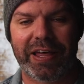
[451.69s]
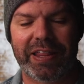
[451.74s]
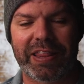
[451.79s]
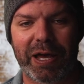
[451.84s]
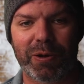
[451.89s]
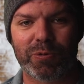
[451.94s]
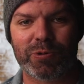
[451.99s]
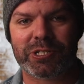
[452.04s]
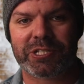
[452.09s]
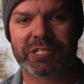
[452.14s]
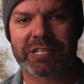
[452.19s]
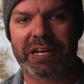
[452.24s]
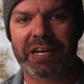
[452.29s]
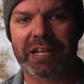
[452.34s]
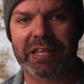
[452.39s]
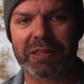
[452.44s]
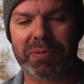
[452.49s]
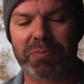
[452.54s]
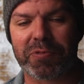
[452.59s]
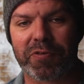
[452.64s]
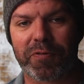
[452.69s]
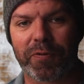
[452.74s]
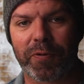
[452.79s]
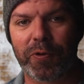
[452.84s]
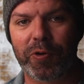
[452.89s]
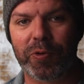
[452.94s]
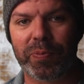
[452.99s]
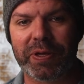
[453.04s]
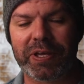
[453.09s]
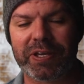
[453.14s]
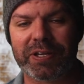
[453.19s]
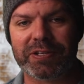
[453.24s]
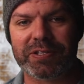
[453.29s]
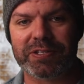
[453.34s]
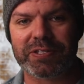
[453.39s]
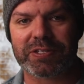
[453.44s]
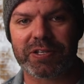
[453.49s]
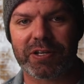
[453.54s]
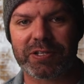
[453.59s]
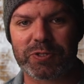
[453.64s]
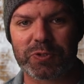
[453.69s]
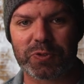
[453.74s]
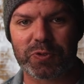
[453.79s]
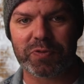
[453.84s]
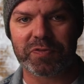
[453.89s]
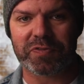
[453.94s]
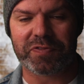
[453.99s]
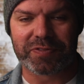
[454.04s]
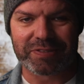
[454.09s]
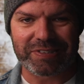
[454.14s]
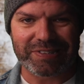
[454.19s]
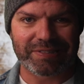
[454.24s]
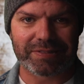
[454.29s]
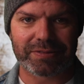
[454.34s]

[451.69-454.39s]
that was sending them through because I sort of